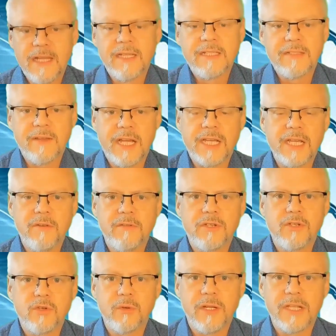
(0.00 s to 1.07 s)
Thank you for
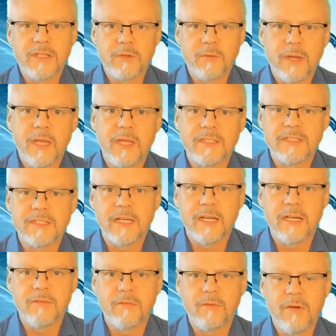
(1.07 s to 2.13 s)
joining
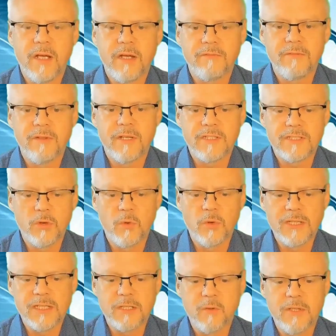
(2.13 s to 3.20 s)
ThreatInSight for our first
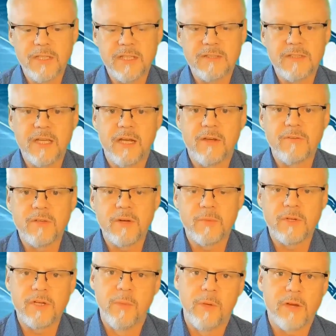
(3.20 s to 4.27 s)
2026
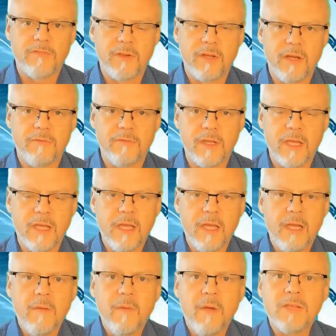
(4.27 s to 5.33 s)
Global Risk Overview.
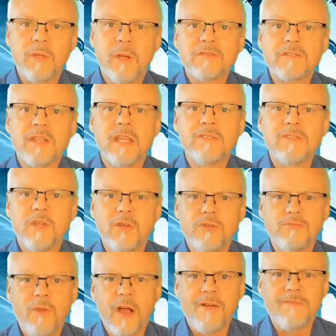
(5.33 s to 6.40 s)
We trust that
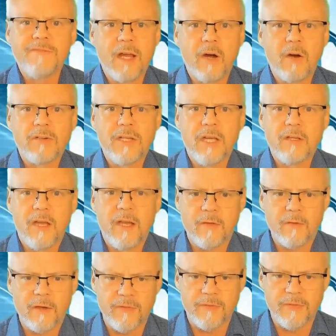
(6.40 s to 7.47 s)
you will find the content
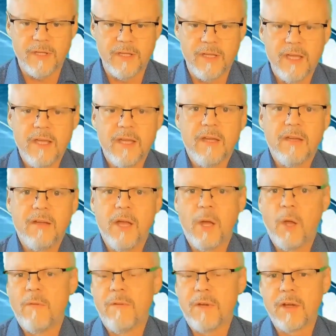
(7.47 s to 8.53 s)
helpful.
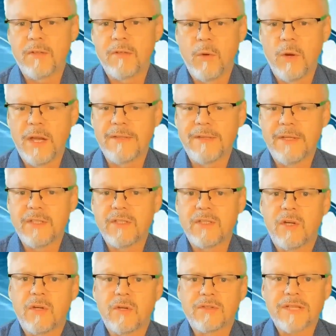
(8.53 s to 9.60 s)
If you have further
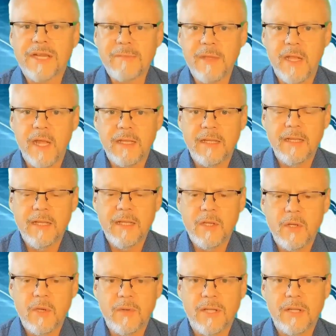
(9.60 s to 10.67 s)
questions or comments,
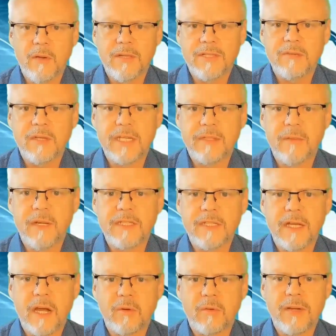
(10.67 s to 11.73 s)
you are welcome to reach
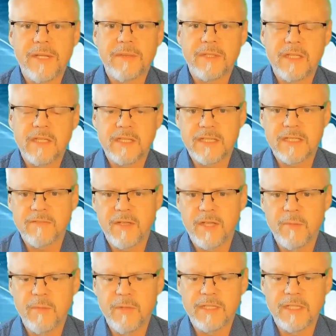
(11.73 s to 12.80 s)
out to our business
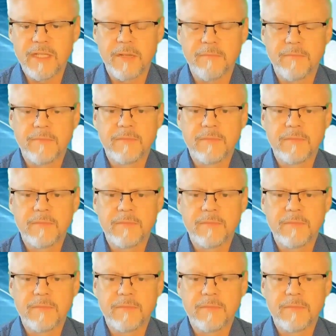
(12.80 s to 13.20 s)
development team.